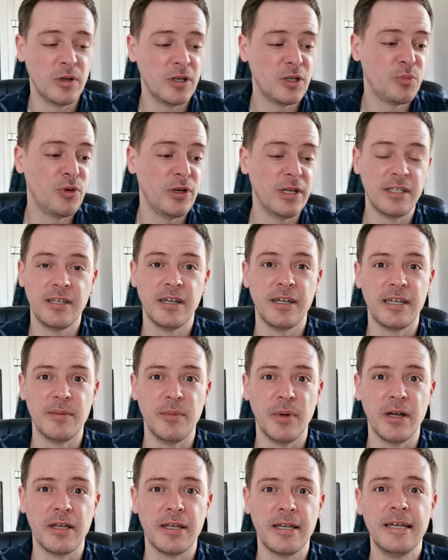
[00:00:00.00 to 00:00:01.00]
It's pretty tidy
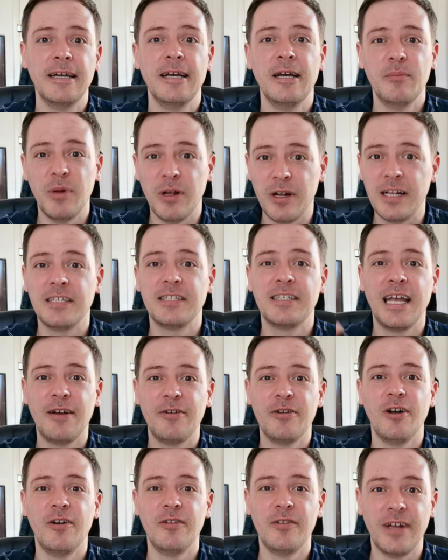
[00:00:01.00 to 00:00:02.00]
mic, but let's
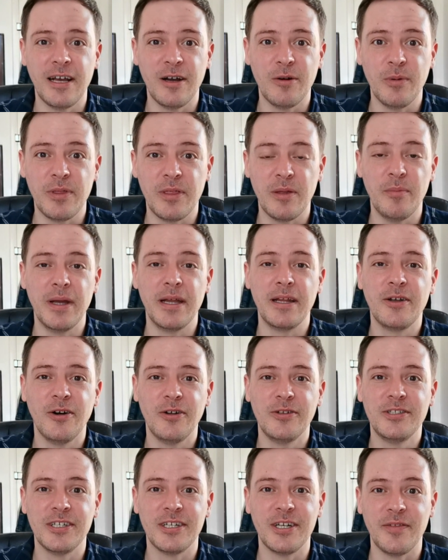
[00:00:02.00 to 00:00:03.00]
carry on now with the main
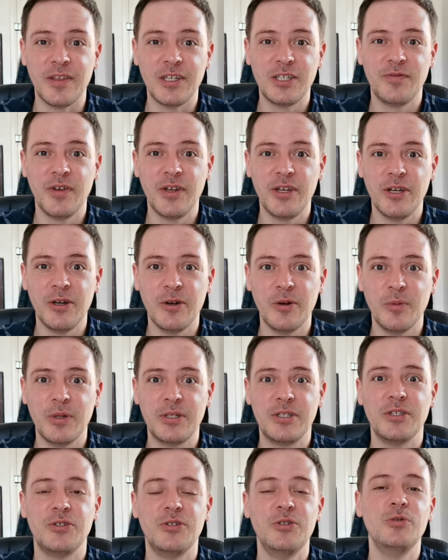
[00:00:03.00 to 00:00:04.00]
content of this video,
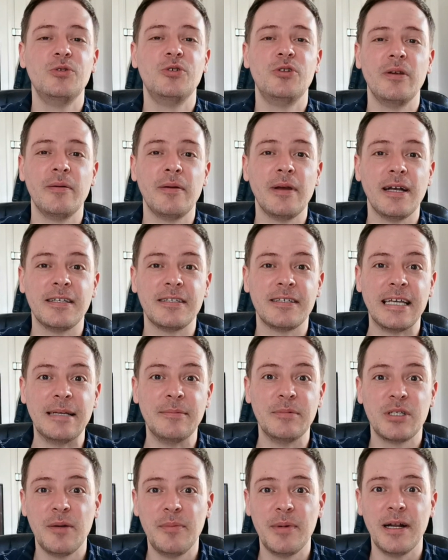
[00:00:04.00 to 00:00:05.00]
which is new Dreamcast
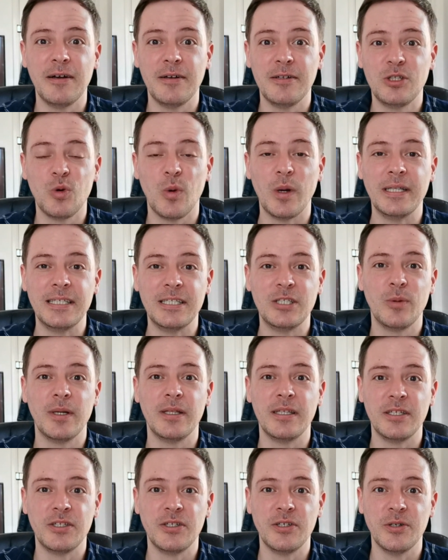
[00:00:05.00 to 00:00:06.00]
games coming out in twenty
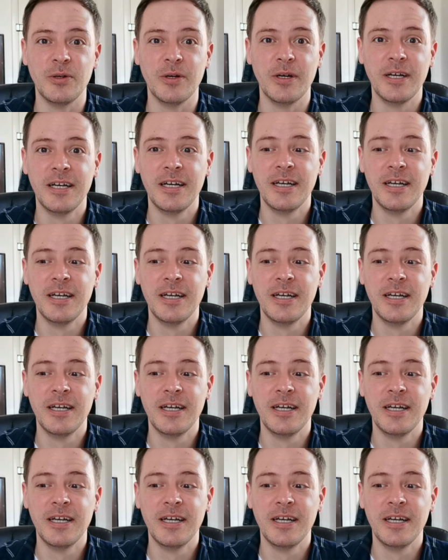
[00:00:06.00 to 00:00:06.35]
twenty-two.